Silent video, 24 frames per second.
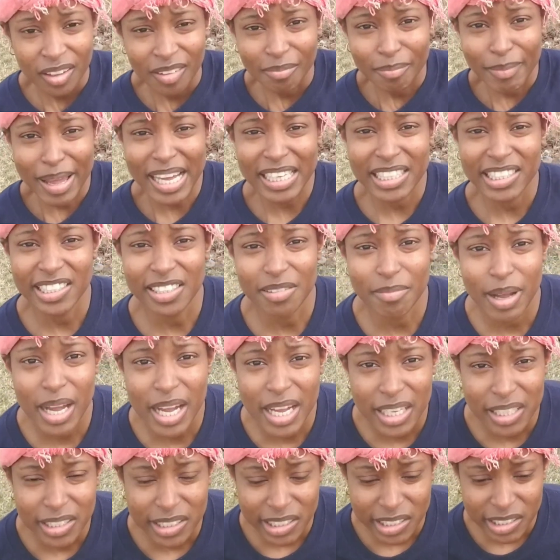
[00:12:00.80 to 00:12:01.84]

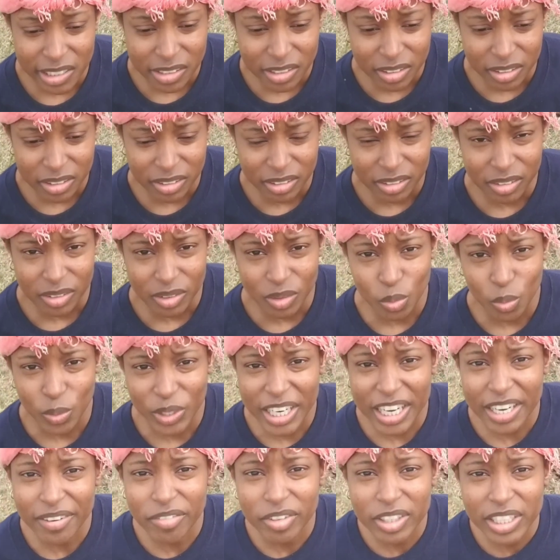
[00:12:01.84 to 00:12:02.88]
maximize.
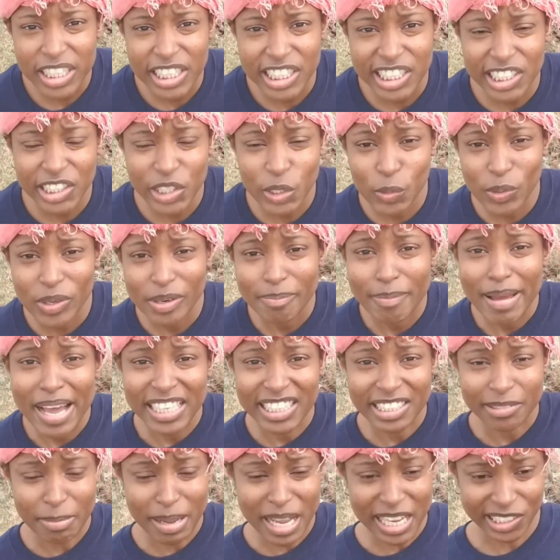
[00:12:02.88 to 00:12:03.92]
Whatever it is you're doing,
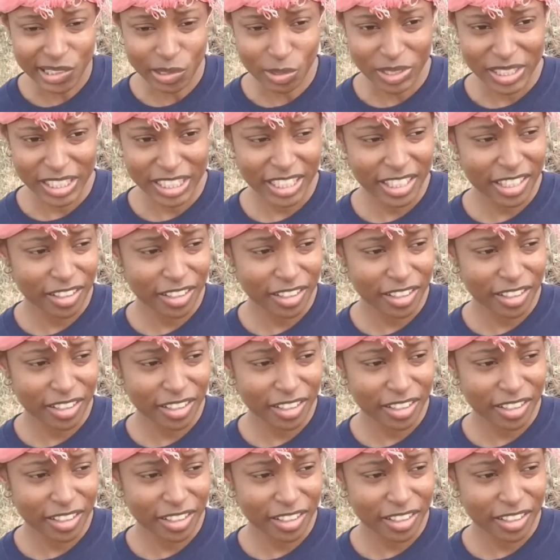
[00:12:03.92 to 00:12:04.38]
maximize on it.